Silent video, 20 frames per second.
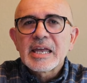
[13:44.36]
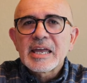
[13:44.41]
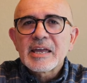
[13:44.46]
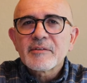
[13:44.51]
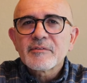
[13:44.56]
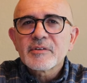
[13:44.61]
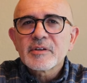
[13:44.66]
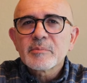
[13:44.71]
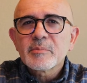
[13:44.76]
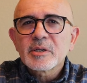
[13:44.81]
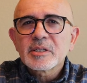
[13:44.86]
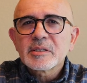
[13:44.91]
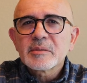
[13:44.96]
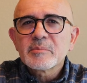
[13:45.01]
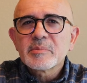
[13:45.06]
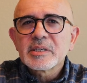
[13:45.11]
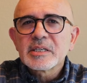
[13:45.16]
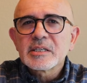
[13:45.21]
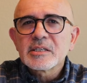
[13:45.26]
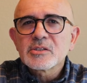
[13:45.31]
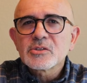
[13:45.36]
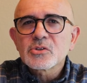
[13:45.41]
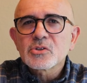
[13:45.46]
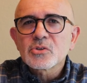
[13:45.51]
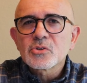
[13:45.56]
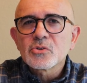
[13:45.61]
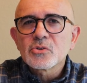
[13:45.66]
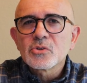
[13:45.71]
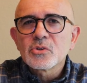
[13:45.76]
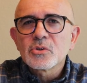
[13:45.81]
Everybody begins
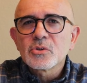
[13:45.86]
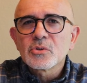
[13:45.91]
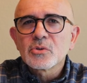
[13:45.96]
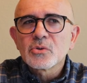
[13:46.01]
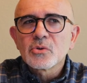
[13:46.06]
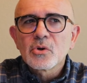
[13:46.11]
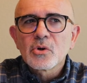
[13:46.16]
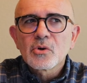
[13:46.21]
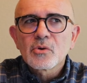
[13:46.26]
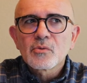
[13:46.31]
to do